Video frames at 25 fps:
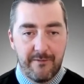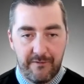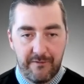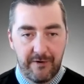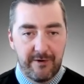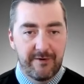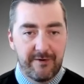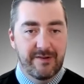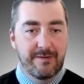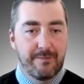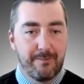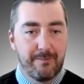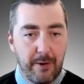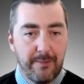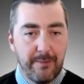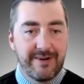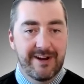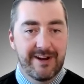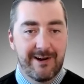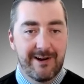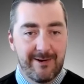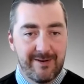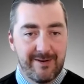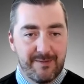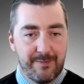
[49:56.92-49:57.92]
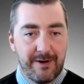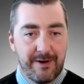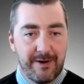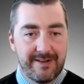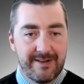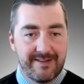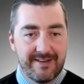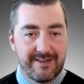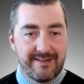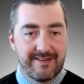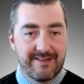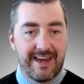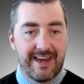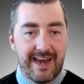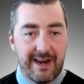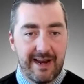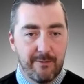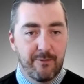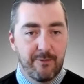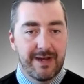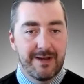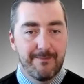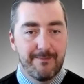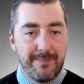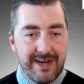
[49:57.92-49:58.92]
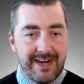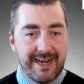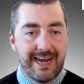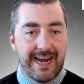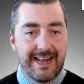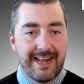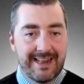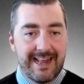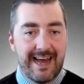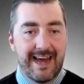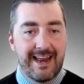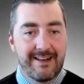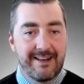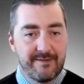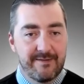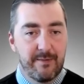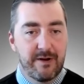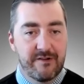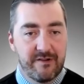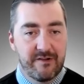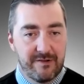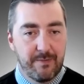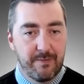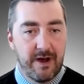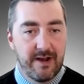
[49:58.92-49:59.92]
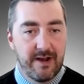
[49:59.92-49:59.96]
first momentary response is, can we mitigate that as much as